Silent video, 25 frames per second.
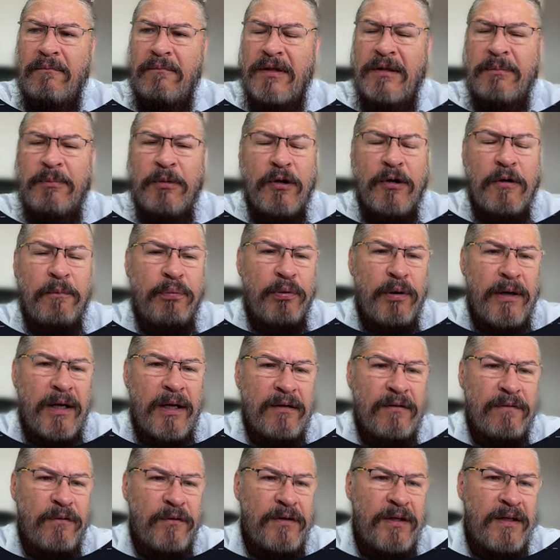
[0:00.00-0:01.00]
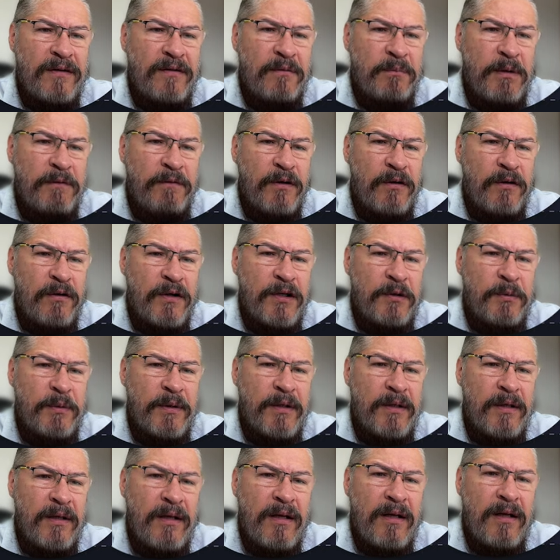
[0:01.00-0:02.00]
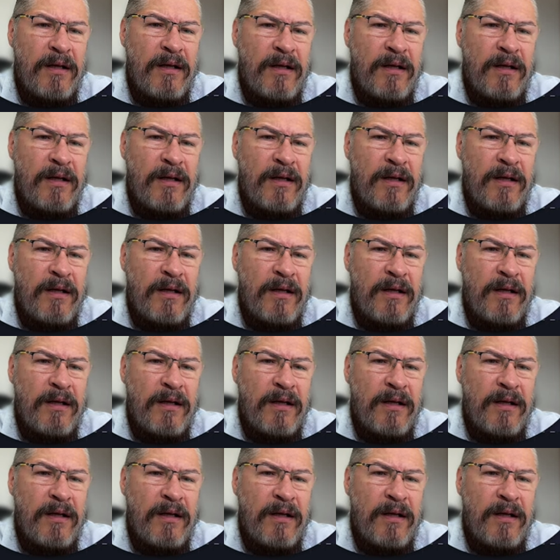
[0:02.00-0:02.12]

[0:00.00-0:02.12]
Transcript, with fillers: typical price for the S&P 500.